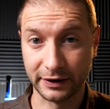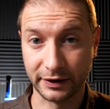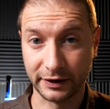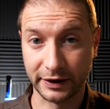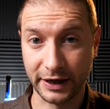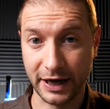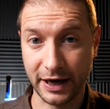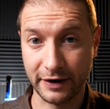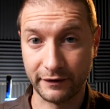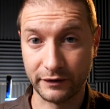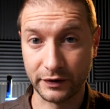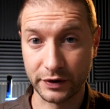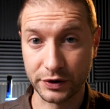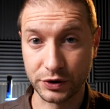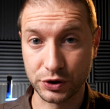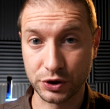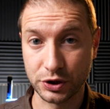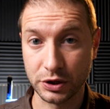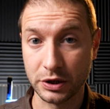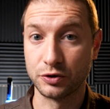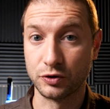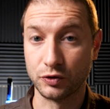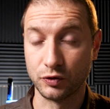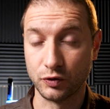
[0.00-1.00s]
on
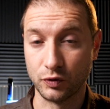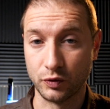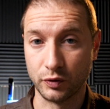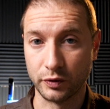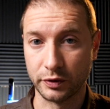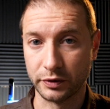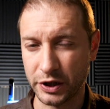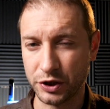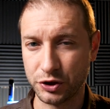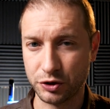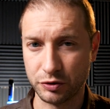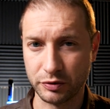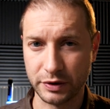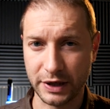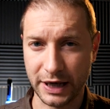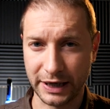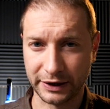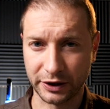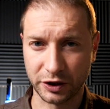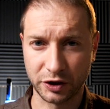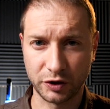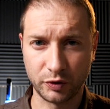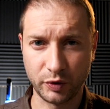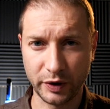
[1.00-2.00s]
average to issue
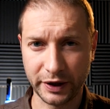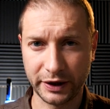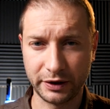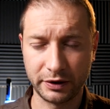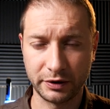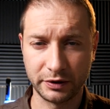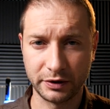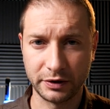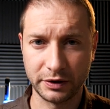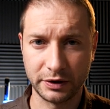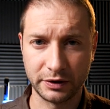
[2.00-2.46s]
that quick